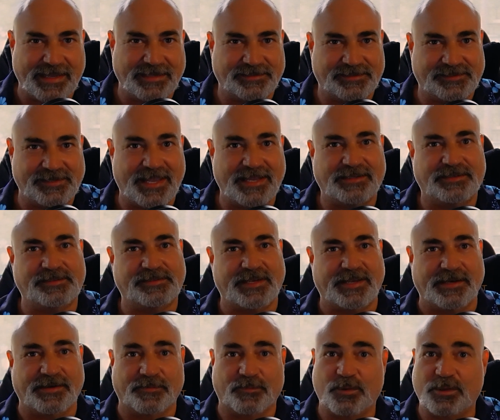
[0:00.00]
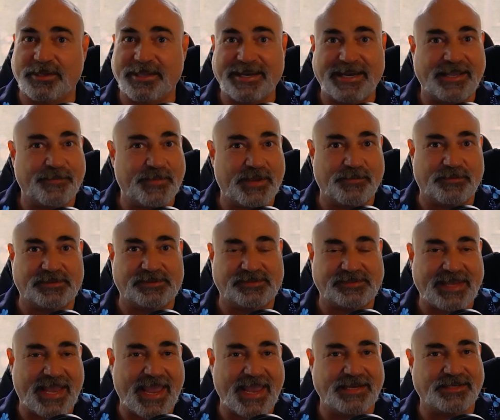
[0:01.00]
incense and cleaning me with
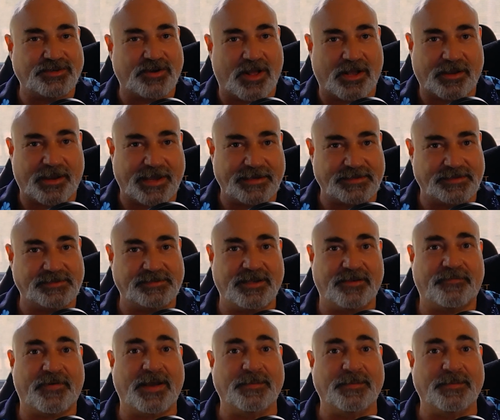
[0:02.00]
sage and all kinds of stuff.